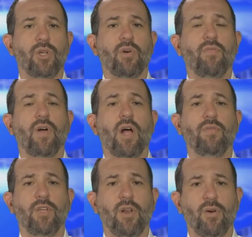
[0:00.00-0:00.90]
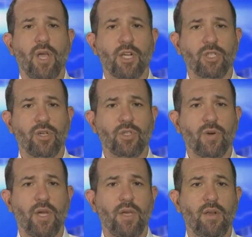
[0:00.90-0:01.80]
that are involved in international
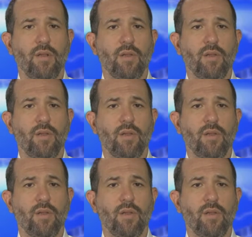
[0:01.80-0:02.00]
trade.